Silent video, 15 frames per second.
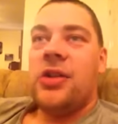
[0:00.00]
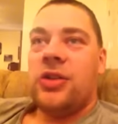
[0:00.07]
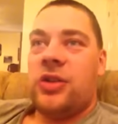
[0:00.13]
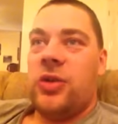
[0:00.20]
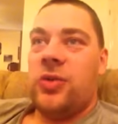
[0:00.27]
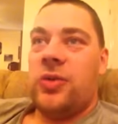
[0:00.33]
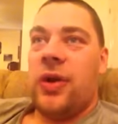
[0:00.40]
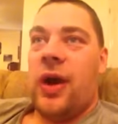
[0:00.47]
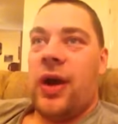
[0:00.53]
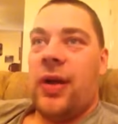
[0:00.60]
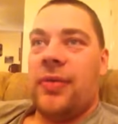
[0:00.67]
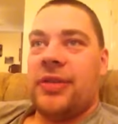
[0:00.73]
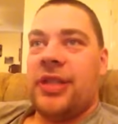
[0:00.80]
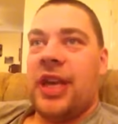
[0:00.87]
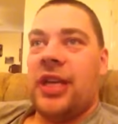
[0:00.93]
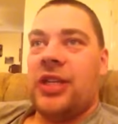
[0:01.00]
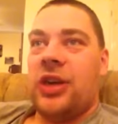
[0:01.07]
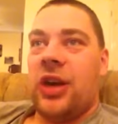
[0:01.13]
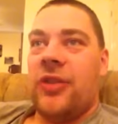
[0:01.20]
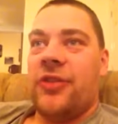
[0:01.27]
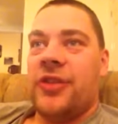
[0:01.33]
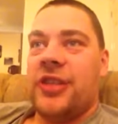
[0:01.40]
Do not upset
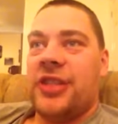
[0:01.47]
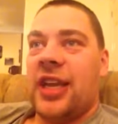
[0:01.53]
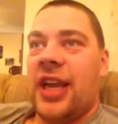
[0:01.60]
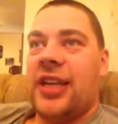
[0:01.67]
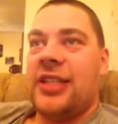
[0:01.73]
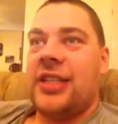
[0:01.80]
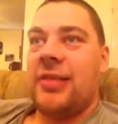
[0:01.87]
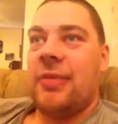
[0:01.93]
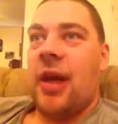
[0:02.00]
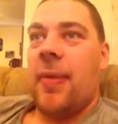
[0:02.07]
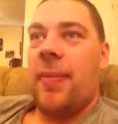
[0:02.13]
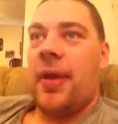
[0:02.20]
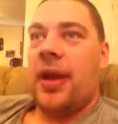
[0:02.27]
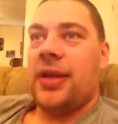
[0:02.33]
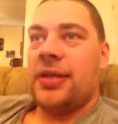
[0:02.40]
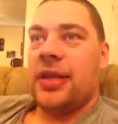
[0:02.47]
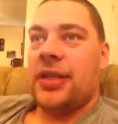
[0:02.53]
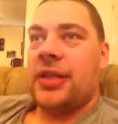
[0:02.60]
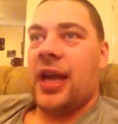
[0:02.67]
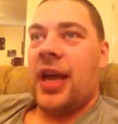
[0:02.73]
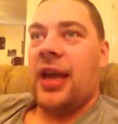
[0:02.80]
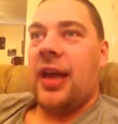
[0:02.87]
Johnathan Stacey, mate, because I
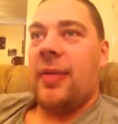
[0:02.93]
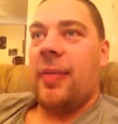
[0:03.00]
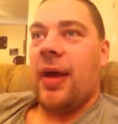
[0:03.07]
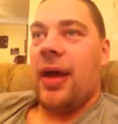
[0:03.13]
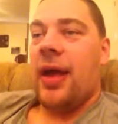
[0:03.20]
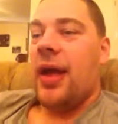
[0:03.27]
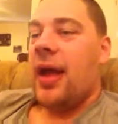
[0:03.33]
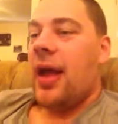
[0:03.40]
tell you, mate,